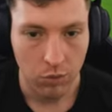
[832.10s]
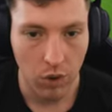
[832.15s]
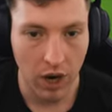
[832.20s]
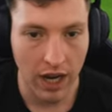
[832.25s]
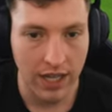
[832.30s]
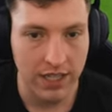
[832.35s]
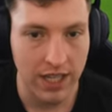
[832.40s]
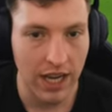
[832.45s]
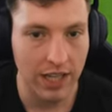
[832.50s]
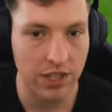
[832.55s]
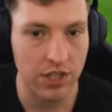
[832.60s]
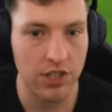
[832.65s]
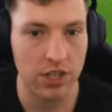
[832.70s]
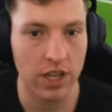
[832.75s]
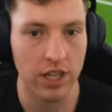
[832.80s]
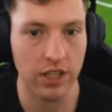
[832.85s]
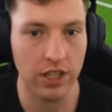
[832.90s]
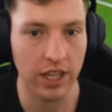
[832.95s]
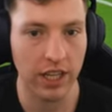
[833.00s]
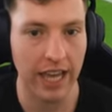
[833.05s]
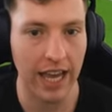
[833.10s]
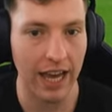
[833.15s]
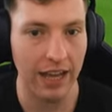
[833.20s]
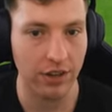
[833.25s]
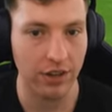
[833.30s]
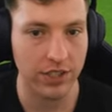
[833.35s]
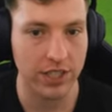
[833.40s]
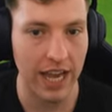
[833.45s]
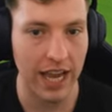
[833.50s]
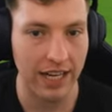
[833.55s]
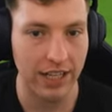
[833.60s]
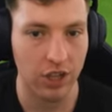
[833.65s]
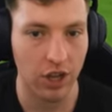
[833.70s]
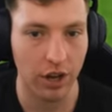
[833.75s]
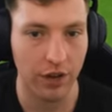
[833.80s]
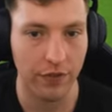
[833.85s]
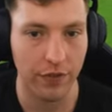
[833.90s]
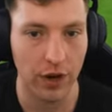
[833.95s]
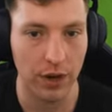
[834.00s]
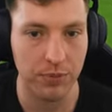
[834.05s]
Wide to Hutchinson. The counter attacks
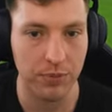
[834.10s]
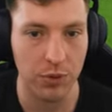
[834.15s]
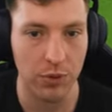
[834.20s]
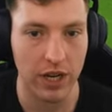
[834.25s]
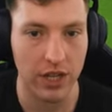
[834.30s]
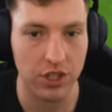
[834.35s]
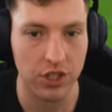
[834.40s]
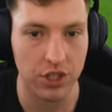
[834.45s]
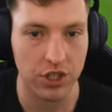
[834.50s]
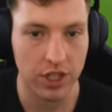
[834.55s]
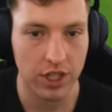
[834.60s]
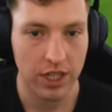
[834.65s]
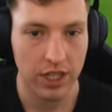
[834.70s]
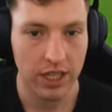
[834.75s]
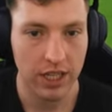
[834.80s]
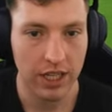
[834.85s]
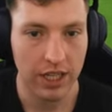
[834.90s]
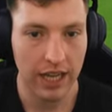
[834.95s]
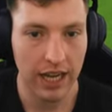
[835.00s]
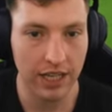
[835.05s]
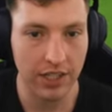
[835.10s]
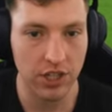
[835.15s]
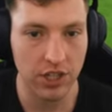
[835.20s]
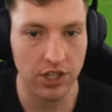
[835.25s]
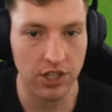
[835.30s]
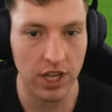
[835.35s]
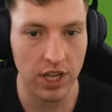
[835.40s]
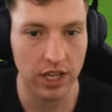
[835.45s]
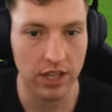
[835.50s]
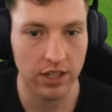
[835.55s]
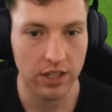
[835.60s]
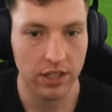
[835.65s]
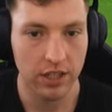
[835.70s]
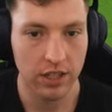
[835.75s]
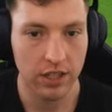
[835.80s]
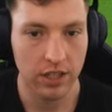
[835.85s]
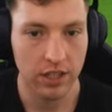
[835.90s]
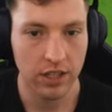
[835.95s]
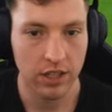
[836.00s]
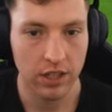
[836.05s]
on for Ipswich. Hutchinson.
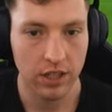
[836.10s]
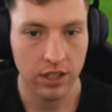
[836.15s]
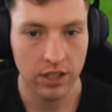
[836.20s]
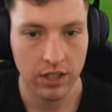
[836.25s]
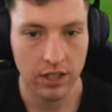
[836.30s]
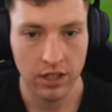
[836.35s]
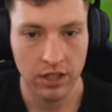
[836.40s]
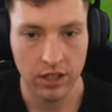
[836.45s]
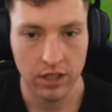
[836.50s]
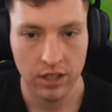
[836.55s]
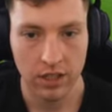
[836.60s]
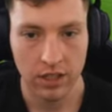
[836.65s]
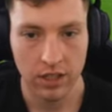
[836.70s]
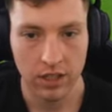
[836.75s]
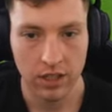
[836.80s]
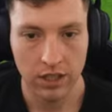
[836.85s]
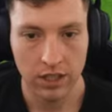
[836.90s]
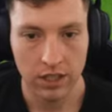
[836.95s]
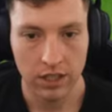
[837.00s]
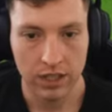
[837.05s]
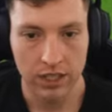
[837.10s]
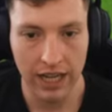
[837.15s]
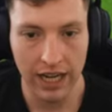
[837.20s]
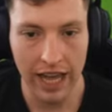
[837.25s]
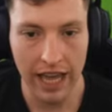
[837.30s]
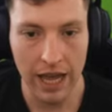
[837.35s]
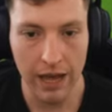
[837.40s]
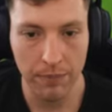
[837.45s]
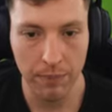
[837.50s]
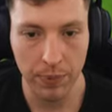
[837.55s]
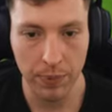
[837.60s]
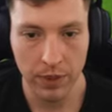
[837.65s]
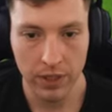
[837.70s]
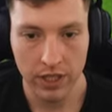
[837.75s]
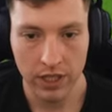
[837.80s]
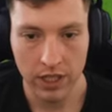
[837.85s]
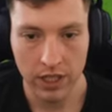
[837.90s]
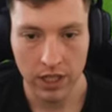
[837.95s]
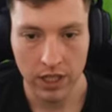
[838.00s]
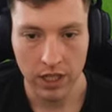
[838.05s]
Delap.
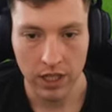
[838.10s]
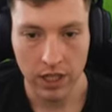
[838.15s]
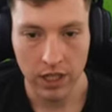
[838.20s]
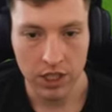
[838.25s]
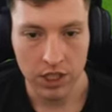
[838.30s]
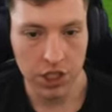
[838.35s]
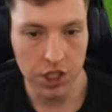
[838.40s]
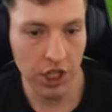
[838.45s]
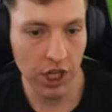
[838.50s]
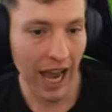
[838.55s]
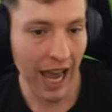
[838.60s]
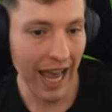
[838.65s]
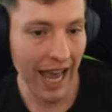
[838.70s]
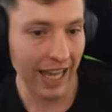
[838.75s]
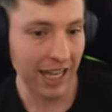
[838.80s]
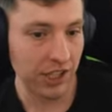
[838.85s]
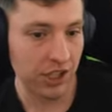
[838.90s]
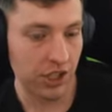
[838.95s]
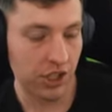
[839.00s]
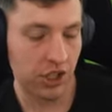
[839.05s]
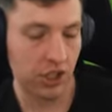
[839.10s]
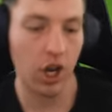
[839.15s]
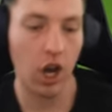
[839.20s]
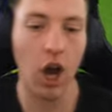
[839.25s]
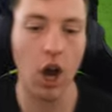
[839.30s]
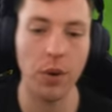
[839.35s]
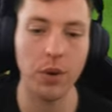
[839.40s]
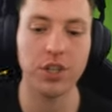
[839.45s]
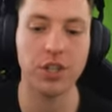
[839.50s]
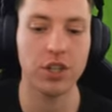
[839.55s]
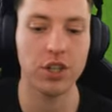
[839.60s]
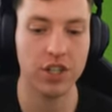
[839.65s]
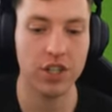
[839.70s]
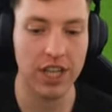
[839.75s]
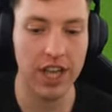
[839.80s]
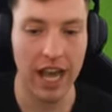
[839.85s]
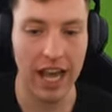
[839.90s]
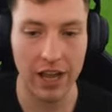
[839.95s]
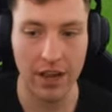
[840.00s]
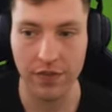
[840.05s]
Chance. No, it's a good
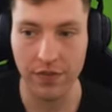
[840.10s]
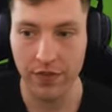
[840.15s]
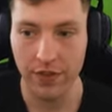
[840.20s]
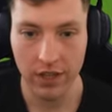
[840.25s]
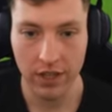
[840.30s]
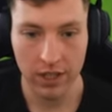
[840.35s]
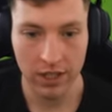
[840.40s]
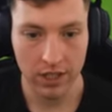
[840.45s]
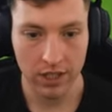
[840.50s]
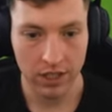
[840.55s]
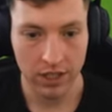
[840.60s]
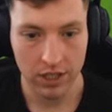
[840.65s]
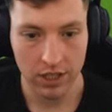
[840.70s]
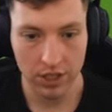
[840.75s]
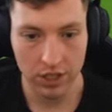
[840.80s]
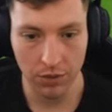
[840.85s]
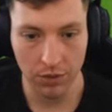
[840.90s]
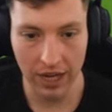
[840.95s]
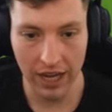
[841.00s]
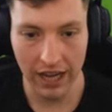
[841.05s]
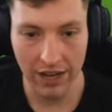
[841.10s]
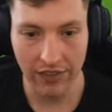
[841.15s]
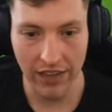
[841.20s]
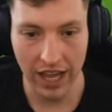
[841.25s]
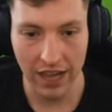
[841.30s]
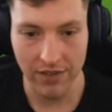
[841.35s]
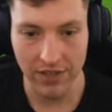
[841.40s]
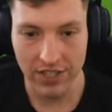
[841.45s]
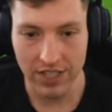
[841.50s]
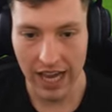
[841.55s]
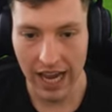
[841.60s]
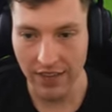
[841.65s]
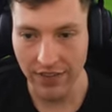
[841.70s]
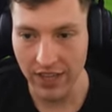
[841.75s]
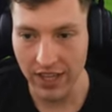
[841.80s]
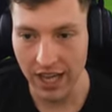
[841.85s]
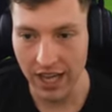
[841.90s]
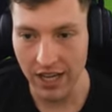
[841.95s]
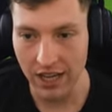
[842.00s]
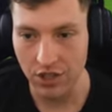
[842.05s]
save. Still alive. Davis
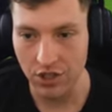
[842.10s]
at the